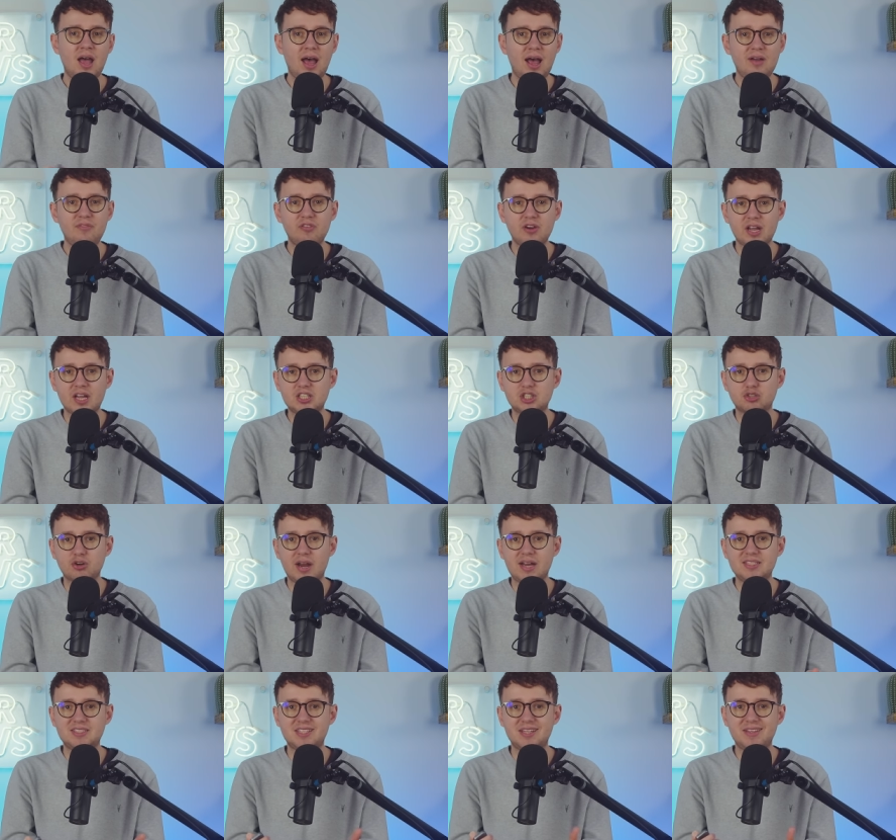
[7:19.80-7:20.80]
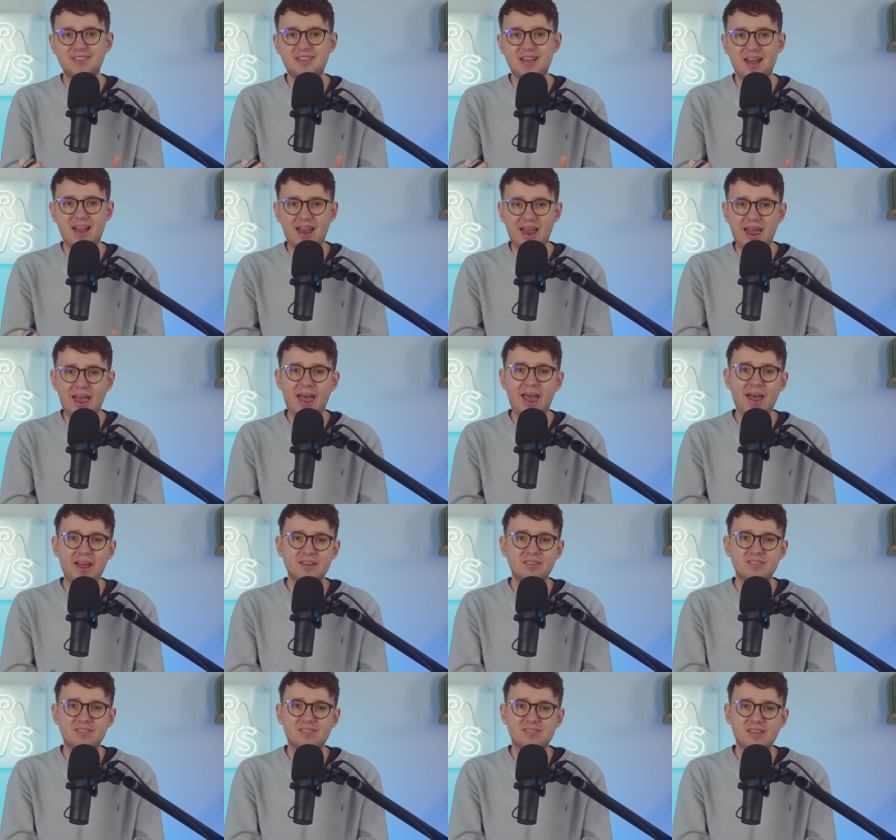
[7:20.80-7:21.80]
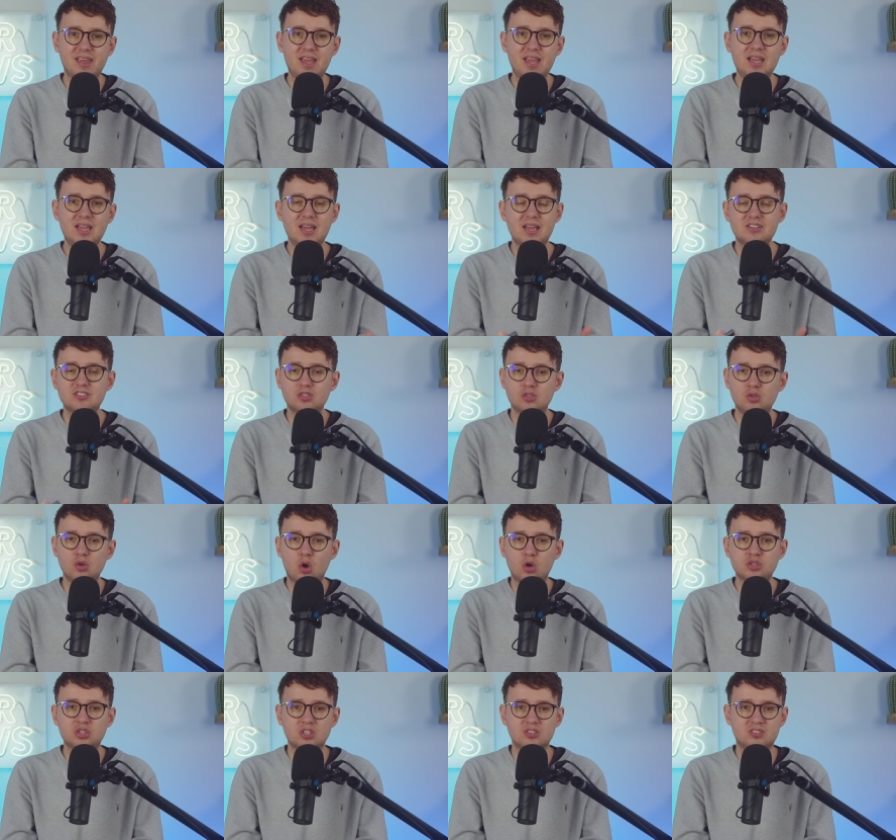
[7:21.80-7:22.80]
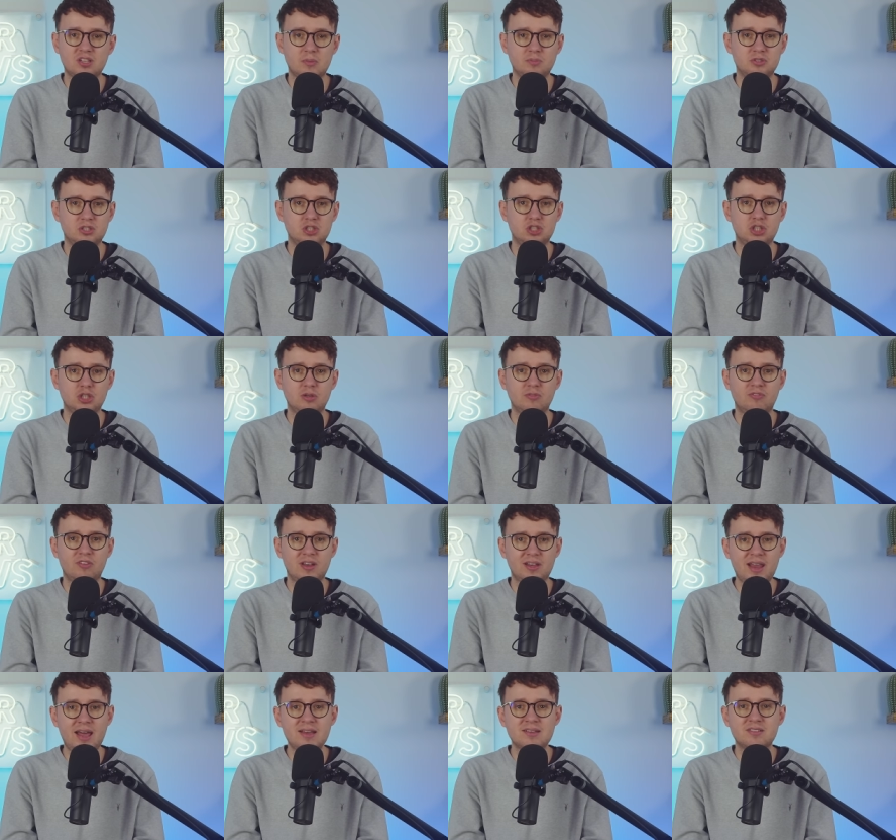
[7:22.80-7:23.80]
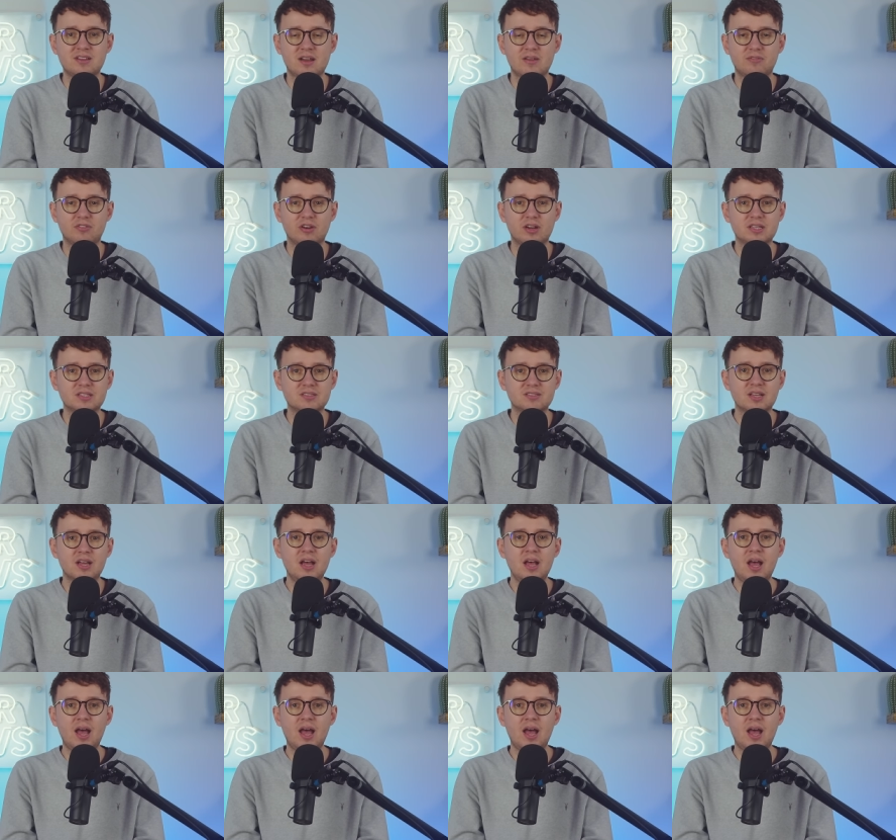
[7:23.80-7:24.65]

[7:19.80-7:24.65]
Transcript: have reiterated that air and sea is not a substitute for land deliveries,